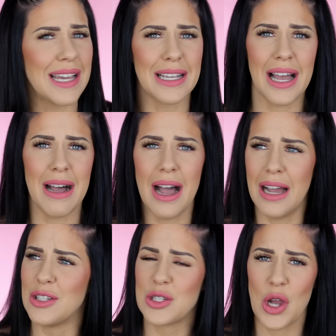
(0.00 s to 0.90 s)
Like, are,
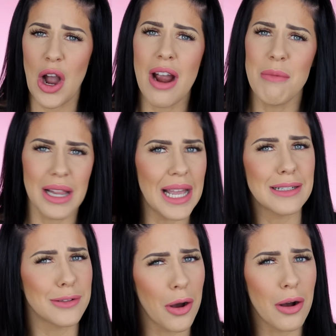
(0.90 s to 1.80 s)
are you sure
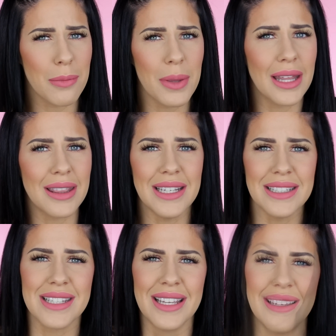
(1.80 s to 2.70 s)
I'm allowed to talk
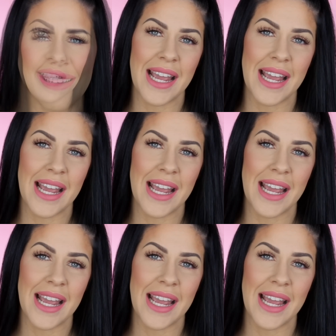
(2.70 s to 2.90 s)
about this?